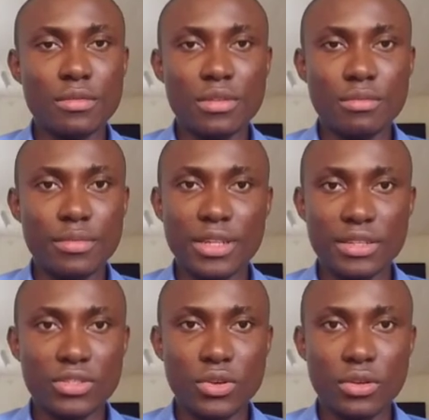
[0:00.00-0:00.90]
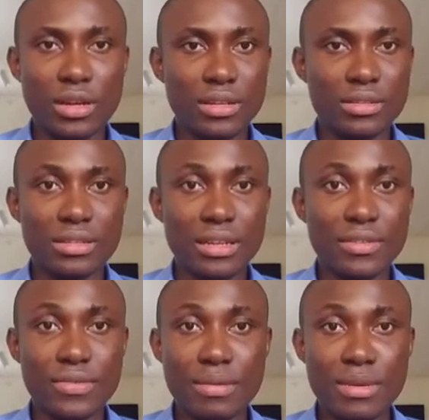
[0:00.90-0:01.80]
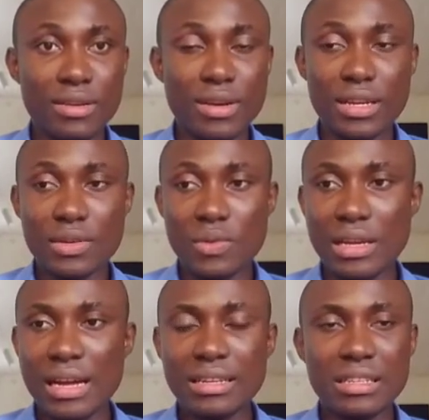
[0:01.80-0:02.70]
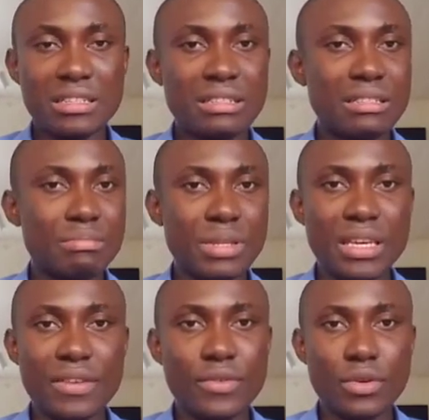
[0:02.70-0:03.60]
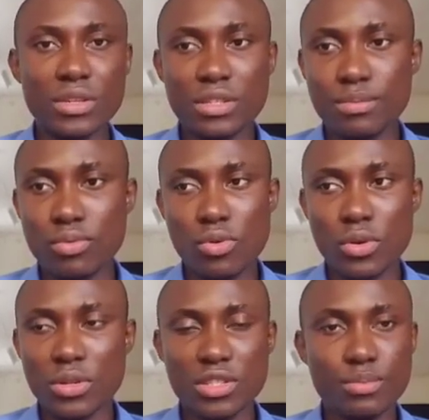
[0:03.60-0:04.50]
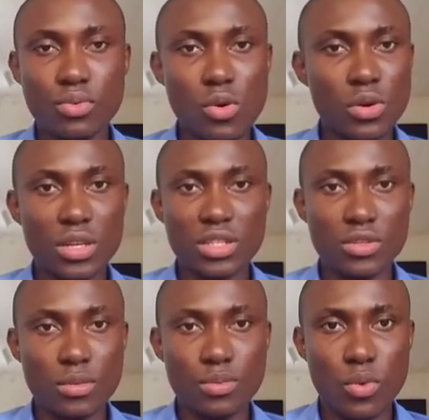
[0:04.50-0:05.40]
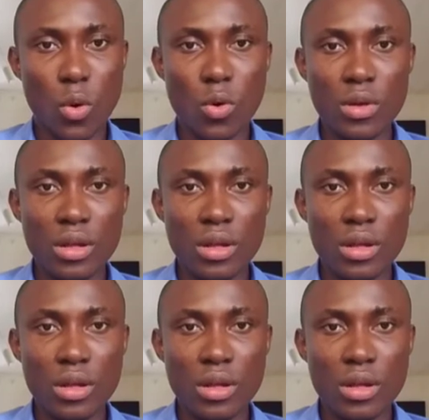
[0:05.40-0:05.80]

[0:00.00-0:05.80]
meet his son and start a family right away. And his behavior is poor. It's poor. It's so poor.